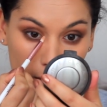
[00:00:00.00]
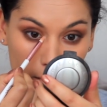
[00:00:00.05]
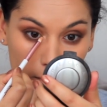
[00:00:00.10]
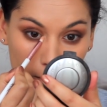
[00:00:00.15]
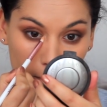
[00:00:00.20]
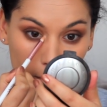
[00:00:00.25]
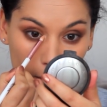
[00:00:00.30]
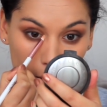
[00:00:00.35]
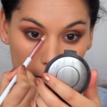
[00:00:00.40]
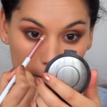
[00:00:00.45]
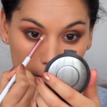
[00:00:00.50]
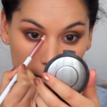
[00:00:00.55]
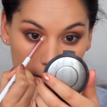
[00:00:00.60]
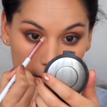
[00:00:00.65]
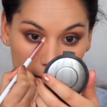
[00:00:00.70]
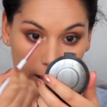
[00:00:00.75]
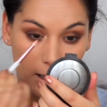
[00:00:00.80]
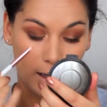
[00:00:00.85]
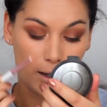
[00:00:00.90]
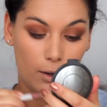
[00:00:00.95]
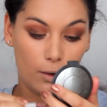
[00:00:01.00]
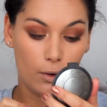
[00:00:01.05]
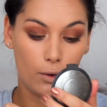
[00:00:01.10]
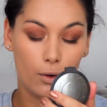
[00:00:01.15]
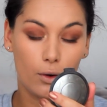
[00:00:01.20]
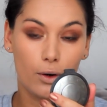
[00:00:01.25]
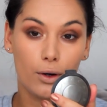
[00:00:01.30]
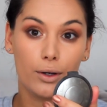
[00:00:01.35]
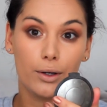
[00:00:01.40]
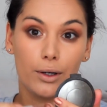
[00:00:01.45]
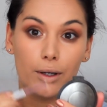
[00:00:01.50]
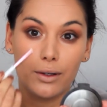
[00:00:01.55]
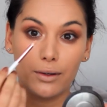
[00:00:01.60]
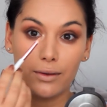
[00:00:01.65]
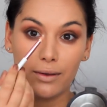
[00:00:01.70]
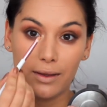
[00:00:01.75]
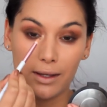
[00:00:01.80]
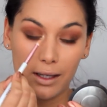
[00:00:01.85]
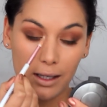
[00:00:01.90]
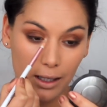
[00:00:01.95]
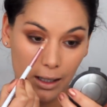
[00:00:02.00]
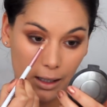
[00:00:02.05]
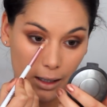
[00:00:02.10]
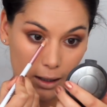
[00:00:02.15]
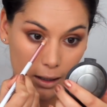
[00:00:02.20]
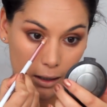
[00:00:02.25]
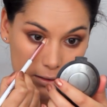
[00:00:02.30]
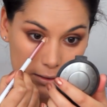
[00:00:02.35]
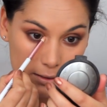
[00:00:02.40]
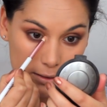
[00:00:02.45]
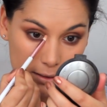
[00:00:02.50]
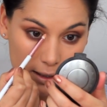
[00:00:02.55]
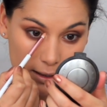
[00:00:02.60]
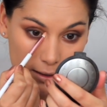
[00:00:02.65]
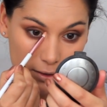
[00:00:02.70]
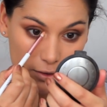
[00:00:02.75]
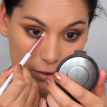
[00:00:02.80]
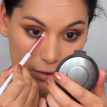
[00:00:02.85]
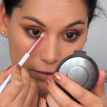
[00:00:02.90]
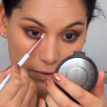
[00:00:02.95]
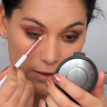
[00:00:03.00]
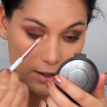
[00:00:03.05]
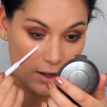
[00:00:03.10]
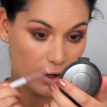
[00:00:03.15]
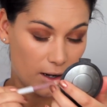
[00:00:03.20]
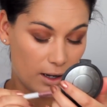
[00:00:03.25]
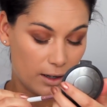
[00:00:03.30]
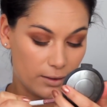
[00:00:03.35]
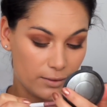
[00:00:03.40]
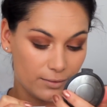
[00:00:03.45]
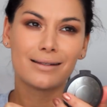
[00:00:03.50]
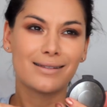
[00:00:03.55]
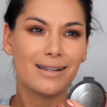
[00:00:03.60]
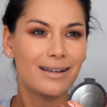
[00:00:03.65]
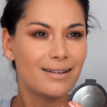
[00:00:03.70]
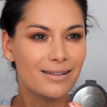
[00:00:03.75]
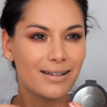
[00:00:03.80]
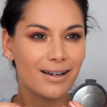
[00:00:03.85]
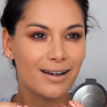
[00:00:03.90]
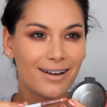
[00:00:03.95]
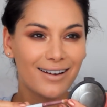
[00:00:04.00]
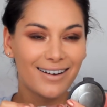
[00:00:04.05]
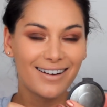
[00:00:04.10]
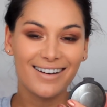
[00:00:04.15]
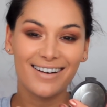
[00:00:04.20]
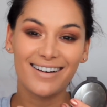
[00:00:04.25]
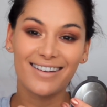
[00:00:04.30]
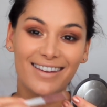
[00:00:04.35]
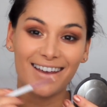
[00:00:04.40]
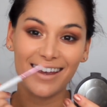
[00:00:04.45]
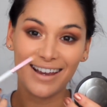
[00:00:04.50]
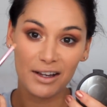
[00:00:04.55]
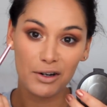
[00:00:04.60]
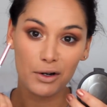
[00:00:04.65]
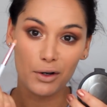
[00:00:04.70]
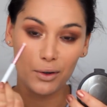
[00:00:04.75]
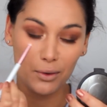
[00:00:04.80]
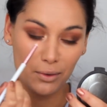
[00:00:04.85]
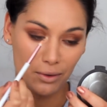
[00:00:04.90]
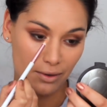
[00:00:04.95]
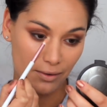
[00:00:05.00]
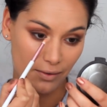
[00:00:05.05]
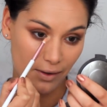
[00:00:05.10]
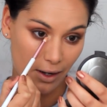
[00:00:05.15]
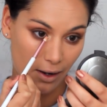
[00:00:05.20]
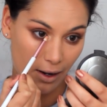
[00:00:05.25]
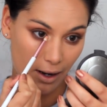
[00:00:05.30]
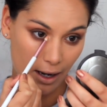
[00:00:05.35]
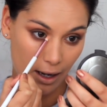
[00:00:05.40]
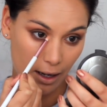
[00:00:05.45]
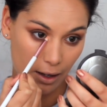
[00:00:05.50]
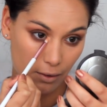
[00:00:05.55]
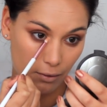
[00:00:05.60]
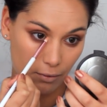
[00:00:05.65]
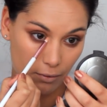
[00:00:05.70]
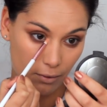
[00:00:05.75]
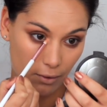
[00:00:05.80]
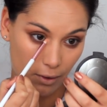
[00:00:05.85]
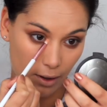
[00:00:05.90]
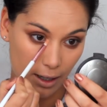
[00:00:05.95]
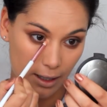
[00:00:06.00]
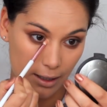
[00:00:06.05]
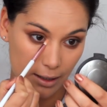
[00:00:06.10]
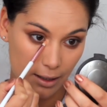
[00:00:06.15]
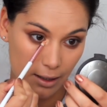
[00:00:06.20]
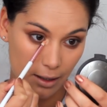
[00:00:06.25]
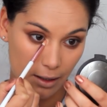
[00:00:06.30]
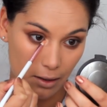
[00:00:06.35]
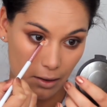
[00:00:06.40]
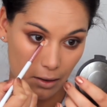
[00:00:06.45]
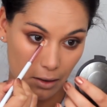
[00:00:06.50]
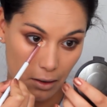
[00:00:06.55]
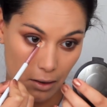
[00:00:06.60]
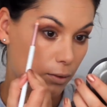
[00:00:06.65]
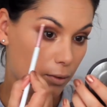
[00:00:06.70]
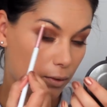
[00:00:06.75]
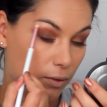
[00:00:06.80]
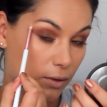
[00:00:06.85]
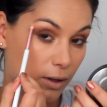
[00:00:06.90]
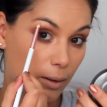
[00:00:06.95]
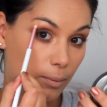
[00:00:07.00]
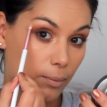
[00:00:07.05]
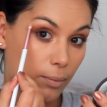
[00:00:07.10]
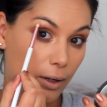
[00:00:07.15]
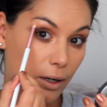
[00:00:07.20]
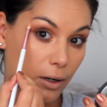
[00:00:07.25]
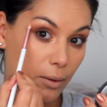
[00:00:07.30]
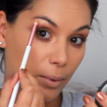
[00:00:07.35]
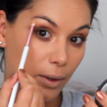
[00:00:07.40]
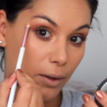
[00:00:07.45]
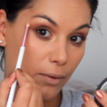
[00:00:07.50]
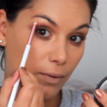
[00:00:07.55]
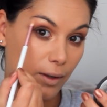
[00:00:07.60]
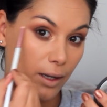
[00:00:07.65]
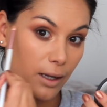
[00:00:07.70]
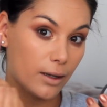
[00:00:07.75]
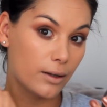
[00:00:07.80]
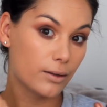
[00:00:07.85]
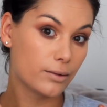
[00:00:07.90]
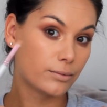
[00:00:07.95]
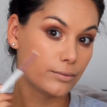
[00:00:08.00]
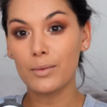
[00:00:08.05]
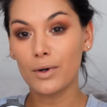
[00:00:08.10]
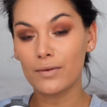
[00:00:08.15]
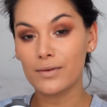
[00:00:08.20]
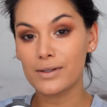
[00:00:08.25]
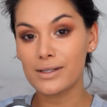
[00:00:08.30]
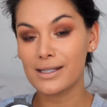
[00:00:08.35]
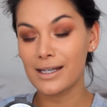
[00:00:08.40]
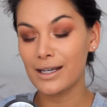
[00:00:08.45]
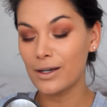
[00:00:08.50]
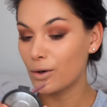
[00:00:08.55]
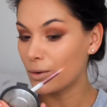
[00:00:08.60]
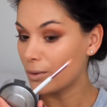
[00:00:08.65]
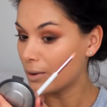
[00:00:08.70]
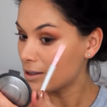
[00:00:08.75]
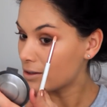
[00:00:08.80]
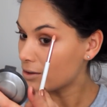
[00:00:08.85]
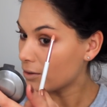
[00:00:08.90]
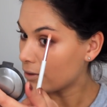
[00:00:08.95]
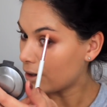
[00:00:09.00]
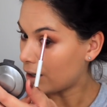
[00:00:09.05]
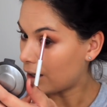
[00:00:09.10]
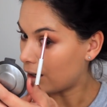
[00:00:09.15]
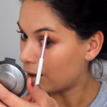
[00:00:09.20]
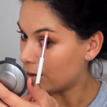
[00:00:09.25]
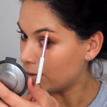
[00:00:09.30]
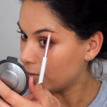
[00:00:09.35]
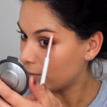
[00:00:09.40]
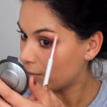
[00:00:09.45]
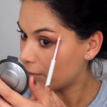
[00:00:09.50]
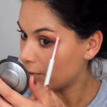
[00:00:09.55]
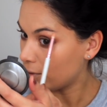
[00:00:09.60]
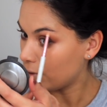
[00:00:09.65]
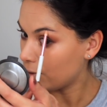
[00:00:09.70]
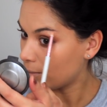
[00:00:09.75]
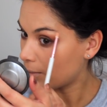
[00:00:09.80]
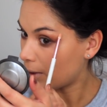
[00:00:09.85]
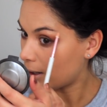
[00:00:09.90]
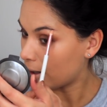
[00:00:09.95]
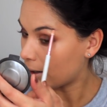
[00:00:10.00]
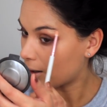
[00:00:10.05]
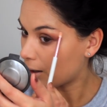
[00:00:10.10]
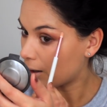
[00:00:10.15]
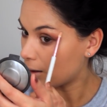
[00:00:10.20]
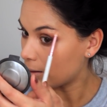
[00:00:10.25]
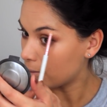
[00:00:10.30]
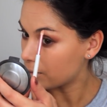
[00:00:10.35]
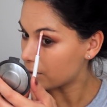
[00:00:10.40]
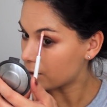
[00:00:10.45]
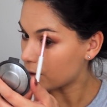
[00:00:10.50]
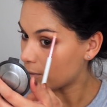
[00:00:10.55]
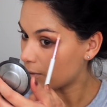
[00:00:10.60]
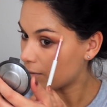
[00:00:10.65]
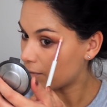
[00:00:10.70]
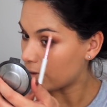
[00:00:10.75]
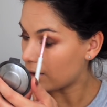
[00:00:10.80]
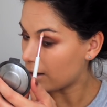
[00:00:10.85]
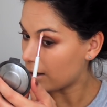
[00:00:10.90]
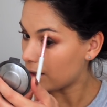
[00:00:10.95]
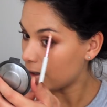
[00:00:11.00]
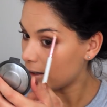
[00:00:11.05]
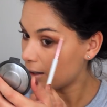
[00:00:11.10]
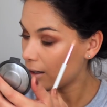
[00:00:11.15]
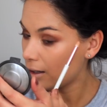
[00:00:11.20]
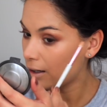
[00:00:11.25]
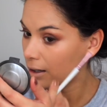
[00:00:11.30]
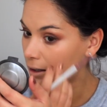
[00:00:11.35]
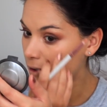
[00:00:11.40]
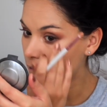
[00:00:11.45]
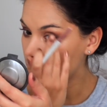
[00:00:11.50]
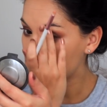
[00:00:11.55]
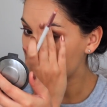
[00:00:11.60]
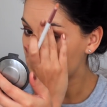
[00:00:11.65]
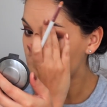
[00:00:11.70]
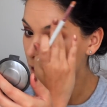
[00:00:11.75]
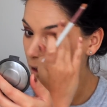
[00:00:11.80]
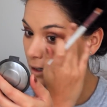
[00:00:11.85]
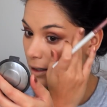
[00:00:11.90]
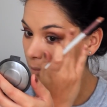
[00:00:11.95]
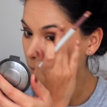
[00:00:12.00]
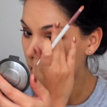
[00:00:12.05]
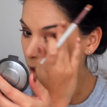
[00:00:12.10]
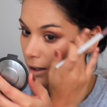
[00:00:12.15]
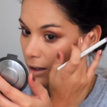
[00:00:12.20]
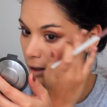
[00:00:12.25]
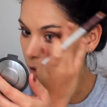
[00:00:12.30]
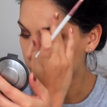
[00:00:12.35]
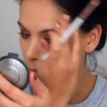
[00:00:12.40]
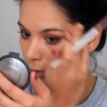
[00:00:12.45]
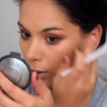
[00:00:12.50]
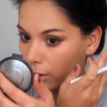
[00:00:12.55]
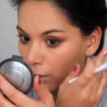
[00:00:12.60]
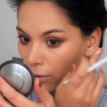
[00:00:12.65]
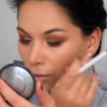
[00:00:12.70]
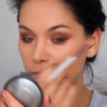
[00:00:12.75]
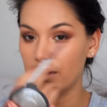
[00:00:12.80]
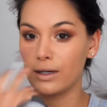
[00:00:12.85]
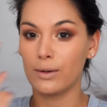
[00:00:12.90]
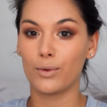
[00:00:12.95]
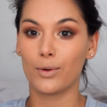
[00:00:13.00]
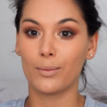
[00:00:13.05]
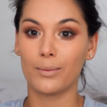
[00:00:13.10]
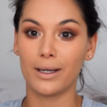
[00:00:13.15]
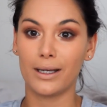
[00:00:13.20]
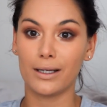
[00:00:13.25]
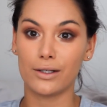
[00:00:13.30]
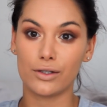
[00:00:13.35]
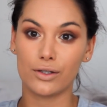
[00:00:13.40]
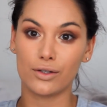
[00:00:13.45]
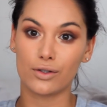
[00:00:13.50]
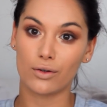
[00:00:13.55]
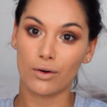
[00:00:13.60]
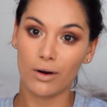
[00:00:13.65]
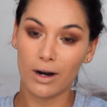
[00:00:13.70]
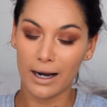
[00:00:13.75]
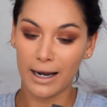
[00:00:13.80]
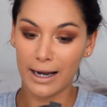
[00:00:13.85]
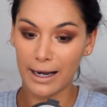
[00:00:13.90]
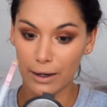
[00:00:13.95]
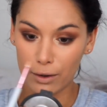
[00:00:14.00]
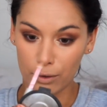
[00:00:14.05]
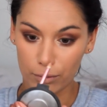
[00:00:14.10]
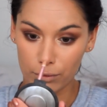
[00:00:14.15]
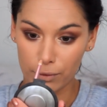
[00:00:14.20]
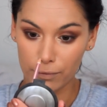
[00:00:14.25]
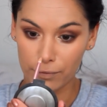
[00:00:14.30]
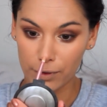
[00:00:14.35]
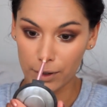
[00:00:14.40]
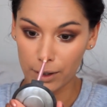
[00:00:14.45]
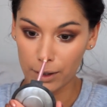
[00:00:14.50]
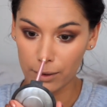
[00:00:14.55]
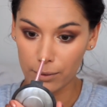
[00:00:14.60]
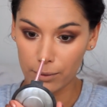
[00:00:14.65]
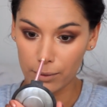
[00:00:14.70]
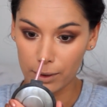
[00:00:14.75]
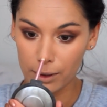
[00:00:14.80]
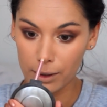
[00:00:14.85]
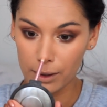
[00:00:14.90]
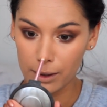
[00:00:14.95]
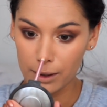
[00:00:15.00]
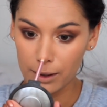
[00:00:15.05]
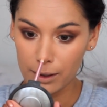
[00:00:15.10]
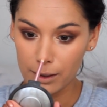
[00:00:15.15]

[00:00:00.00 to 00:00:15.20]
and popping that on the center of the eye. Center? On the inner corner of the eye, right here. On that brow bone there. I'm obviously always on the hunt for new makeup, so if there is any makeup that you really want me to try or review,